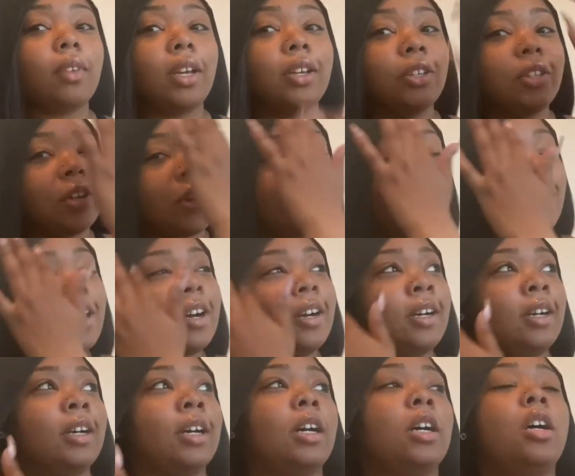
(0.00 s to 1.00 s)

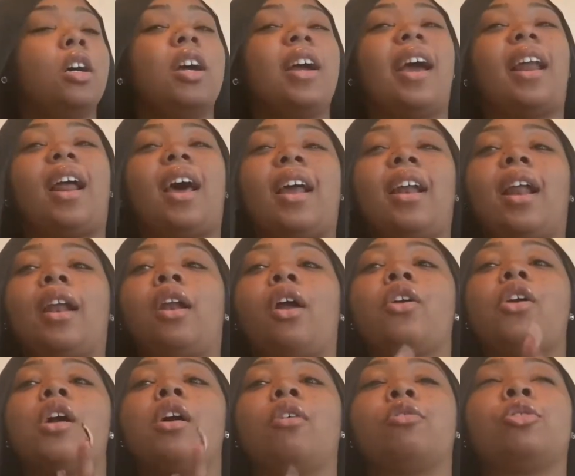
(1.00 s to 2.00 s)
yeah. And I, and I know
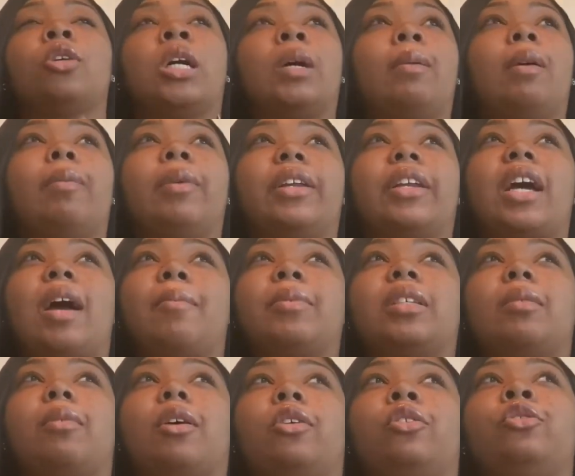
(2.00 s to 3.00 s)
y'all gonna talk about me in
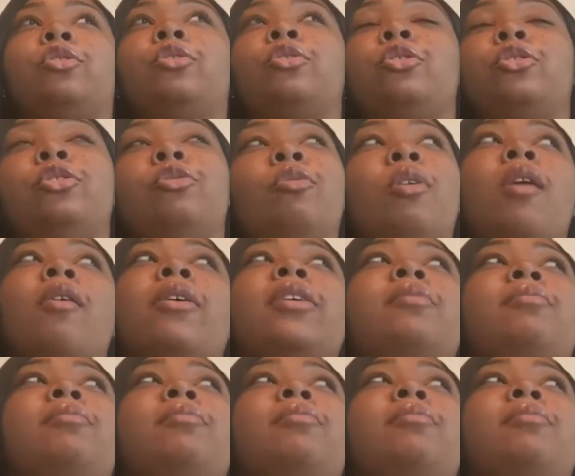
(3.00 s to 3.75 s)
comments about, ooh, you always